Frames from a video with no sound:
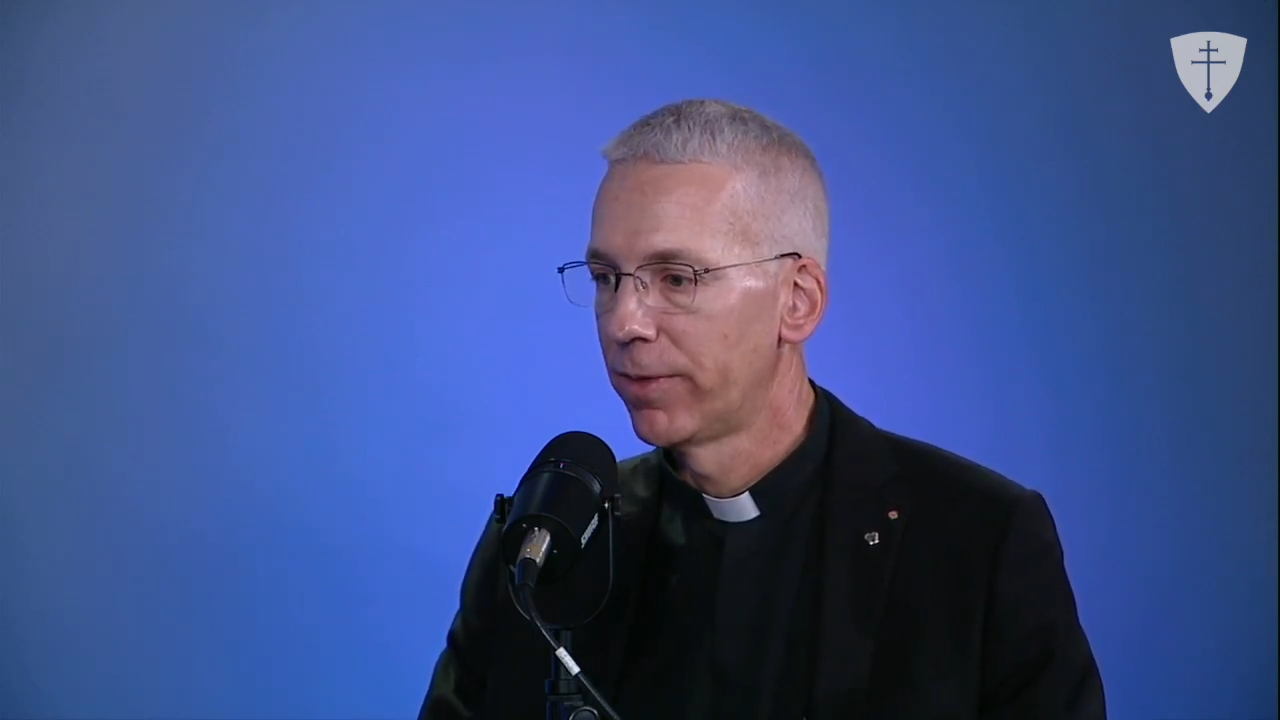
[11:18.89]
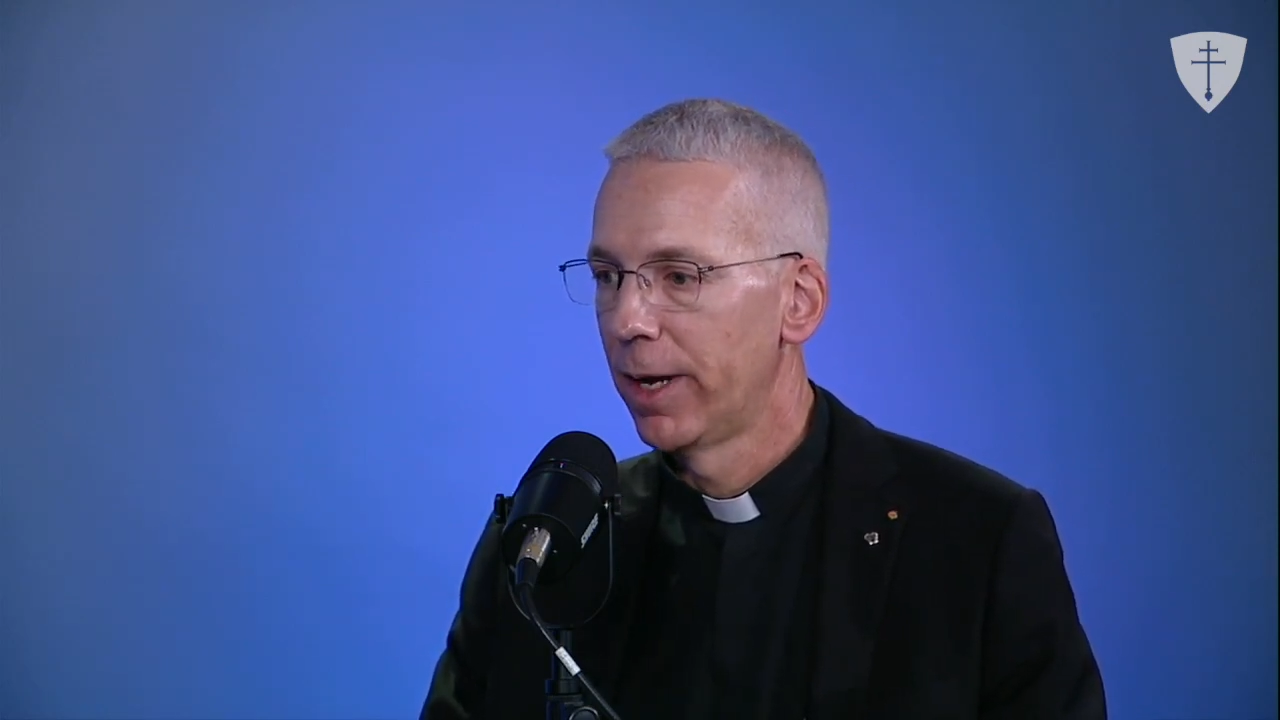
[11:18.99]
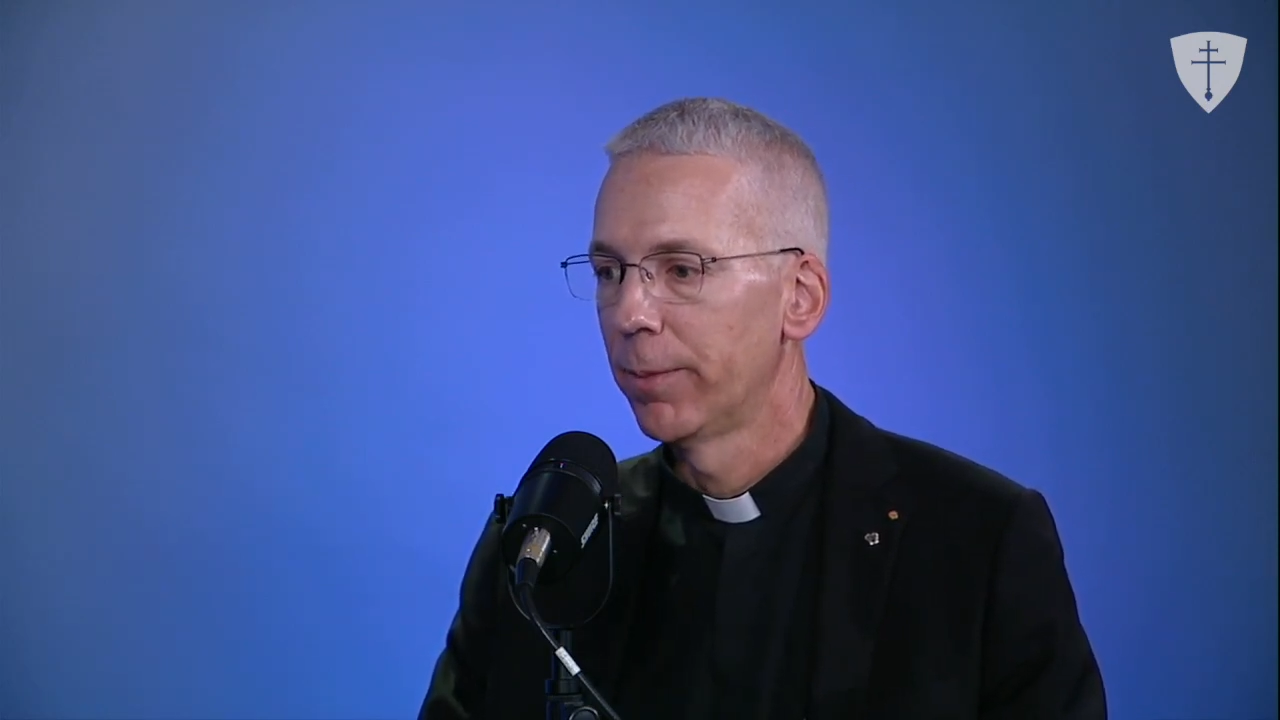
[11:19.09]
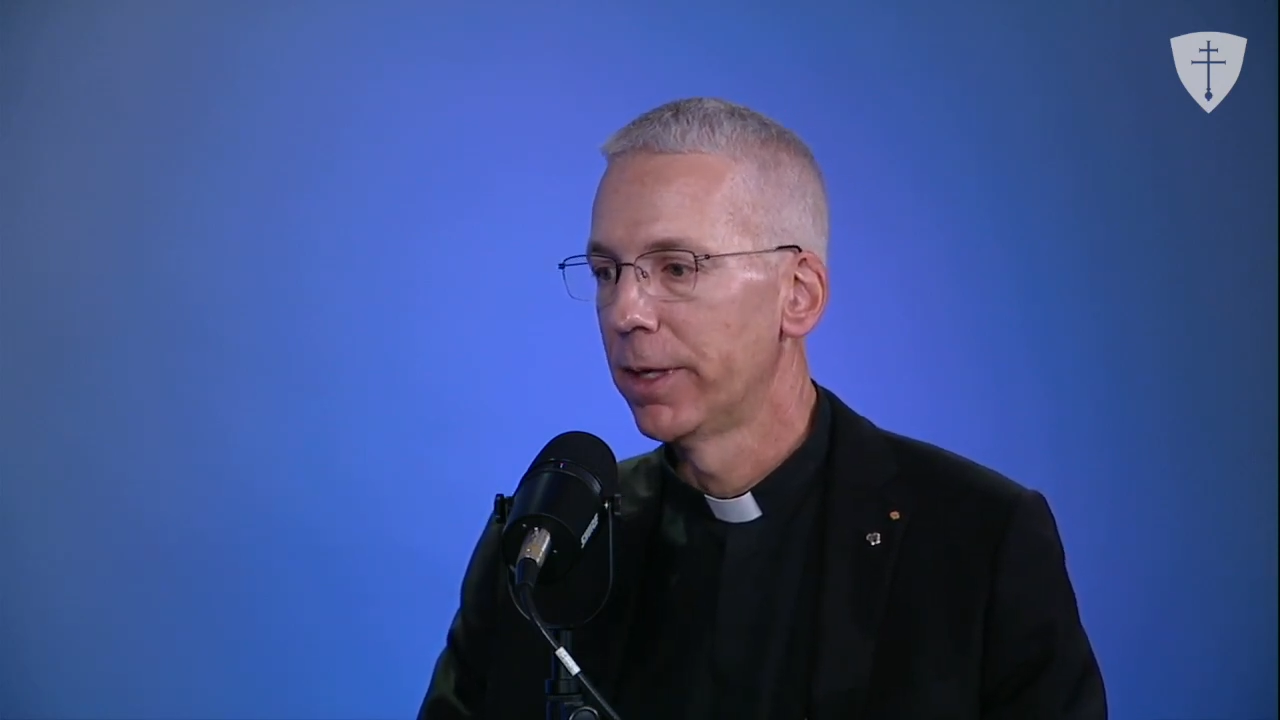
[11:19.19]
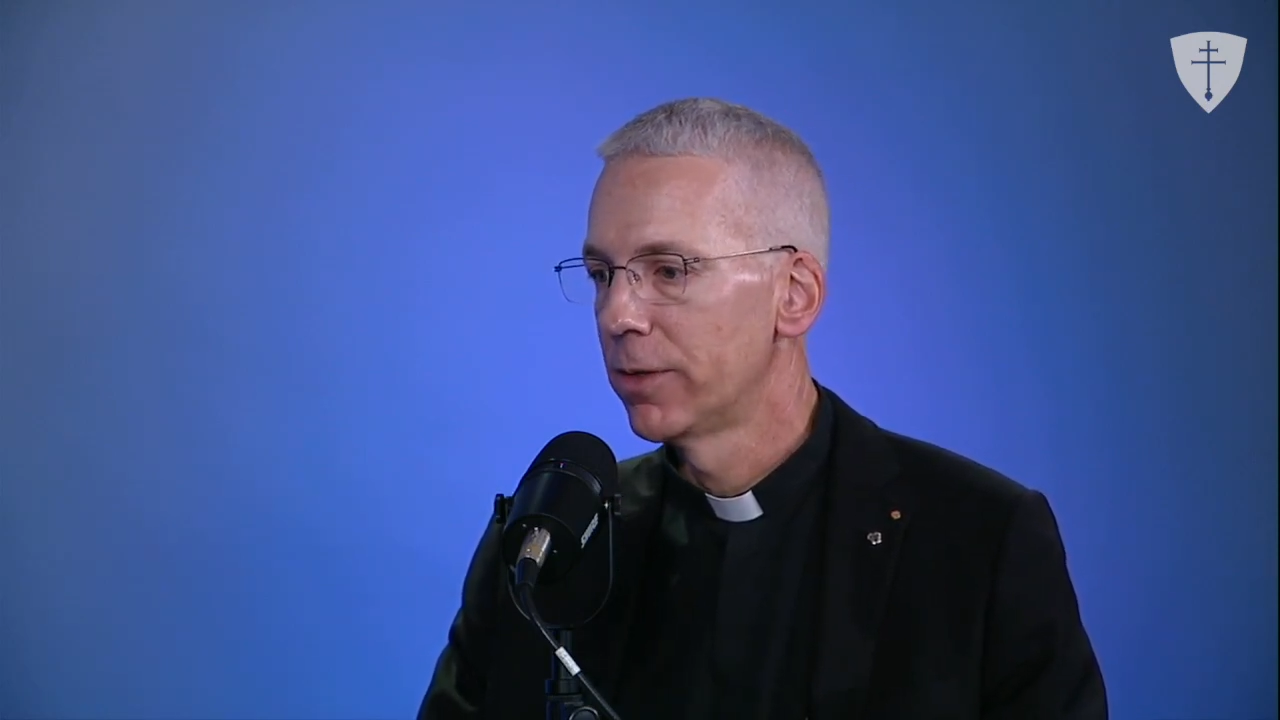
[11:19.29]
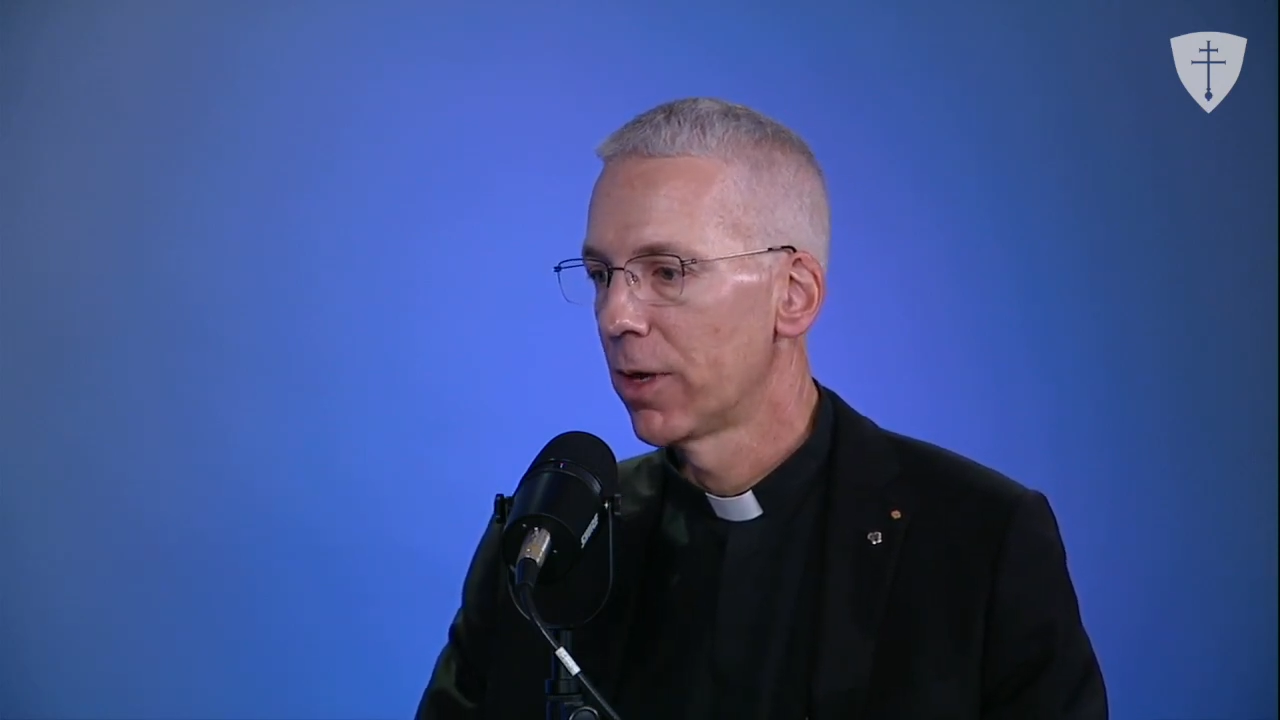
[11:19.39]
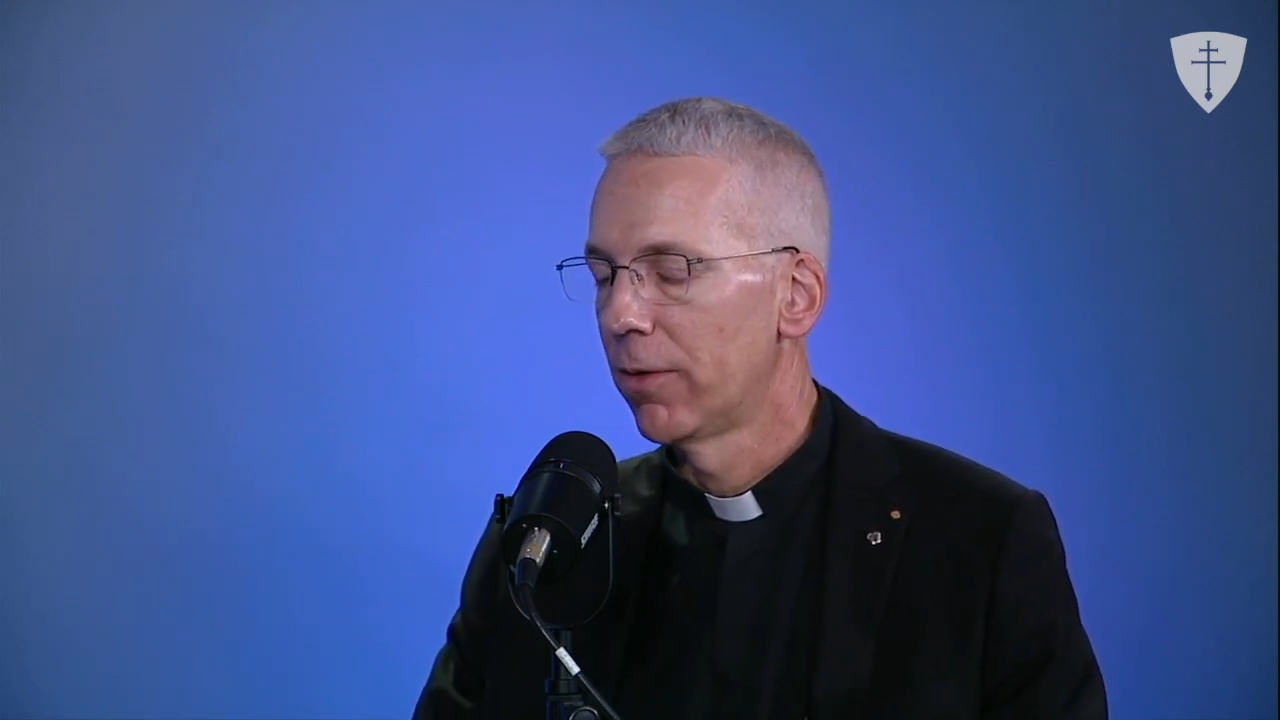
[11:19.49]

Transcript: families,